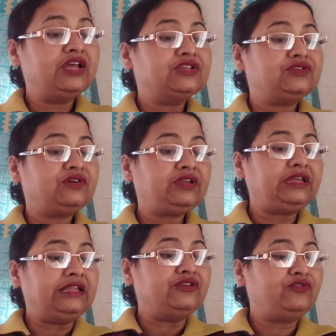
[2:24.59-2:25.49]
so
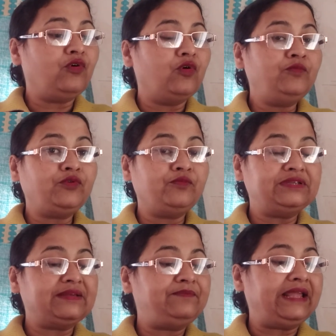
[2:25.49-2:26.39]
in rome rome
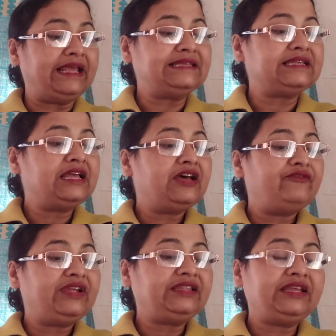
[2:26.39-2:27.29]
is a place
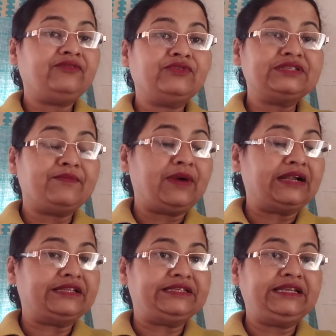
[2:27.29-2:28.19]
where there was a
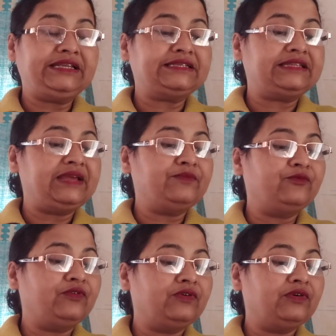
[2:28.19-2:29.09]
merchant his name
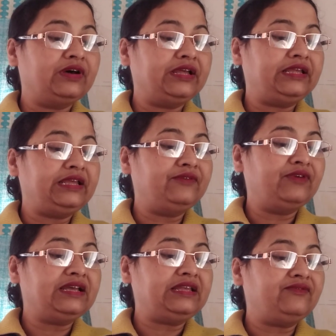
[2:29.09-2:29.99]
uh, he
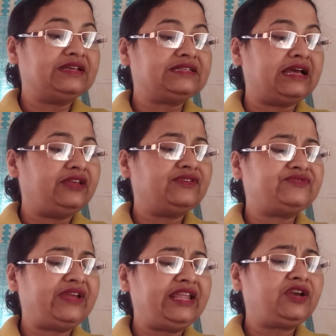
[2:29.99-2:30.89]
was he was uh, he
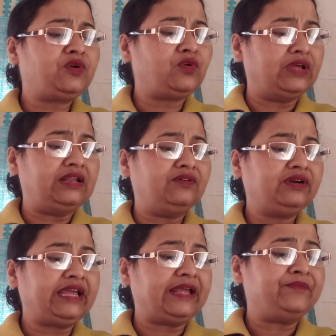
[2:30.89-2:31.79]
was very cruel
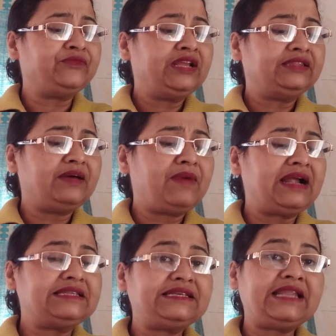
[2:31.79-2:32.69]
okay the
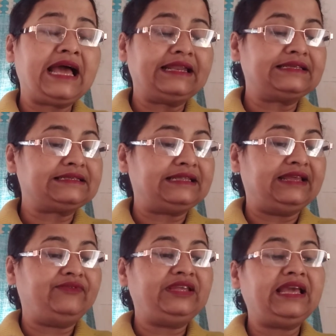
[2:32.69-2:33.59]
merchant had a
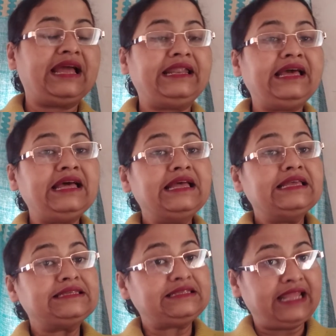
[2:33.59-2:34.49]
slave he had a
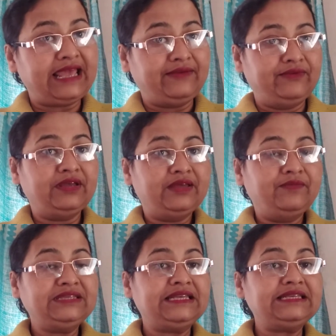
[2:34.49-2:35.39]
slave
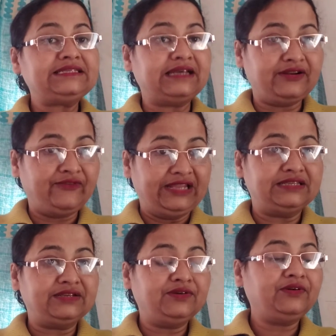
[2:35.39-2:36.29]
means his
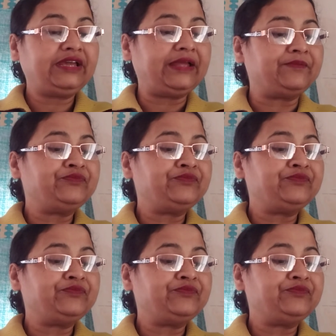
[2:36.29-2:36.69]
servant okay